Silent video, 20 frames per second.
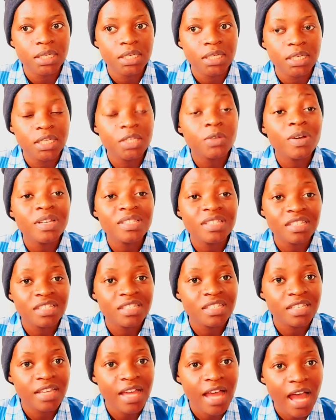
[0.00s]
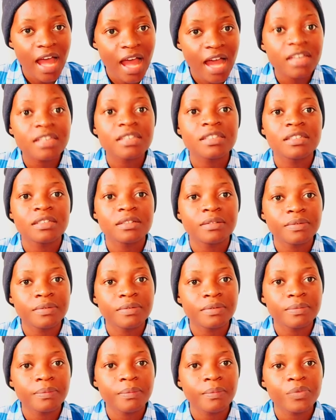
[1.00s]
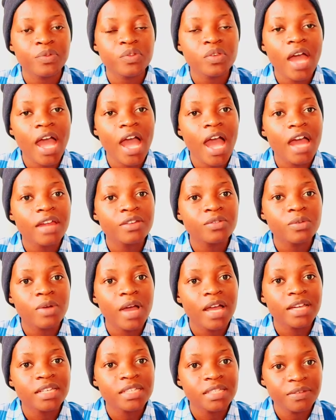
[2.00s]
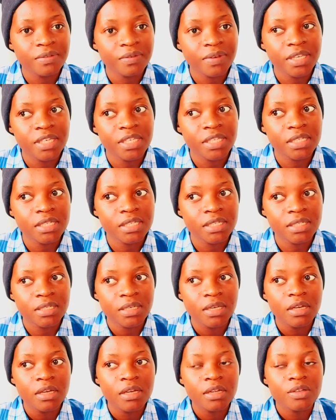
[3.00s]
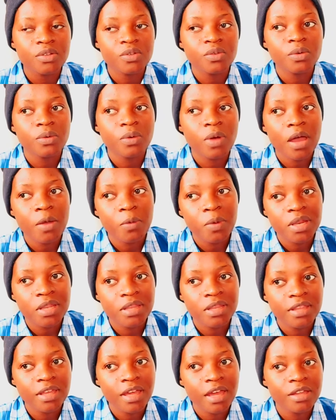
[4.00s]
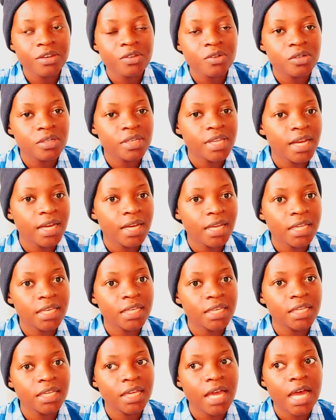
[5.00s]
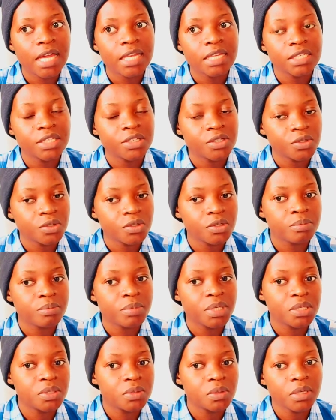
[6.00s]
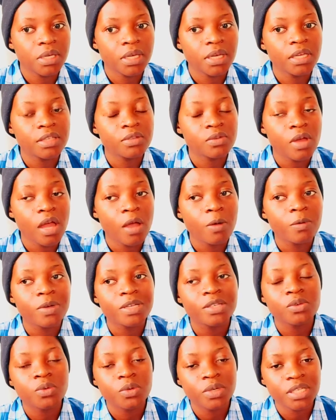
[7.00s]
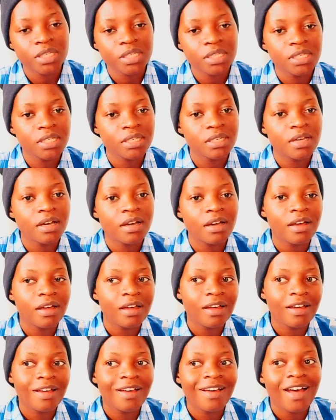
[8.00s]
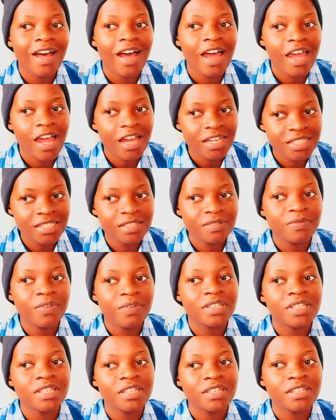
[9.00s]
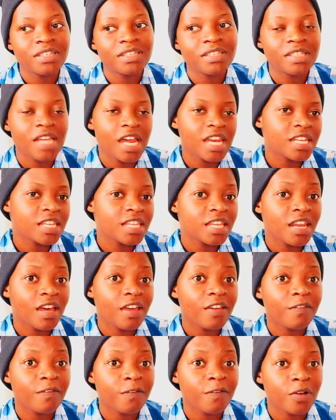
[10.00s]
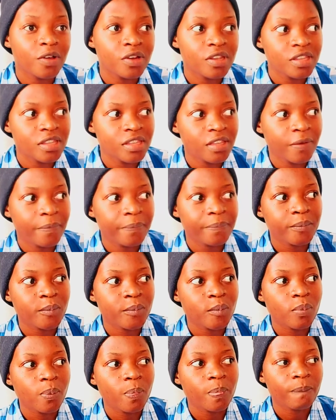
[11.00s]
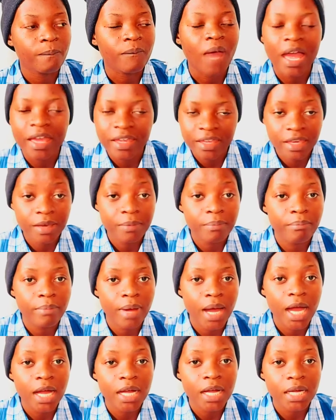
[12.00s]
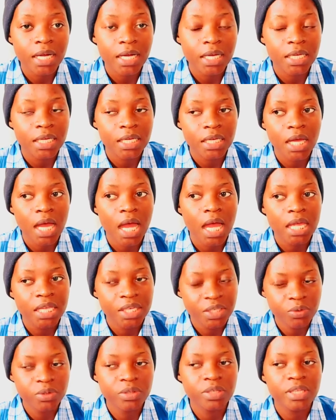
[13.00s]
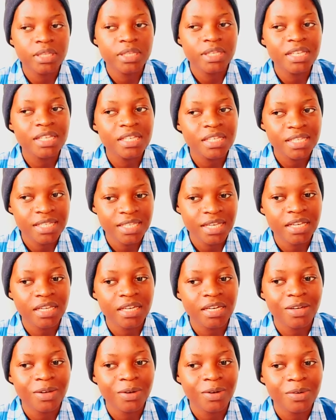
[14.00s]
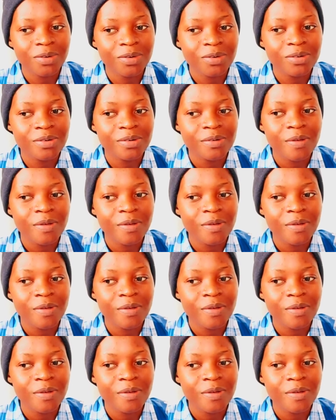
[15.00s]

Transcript: it wasn't active so i had to activate it so i went there i told that lady and she told me it's okay so i went to a i activated it and then i found them i came back it didn't take long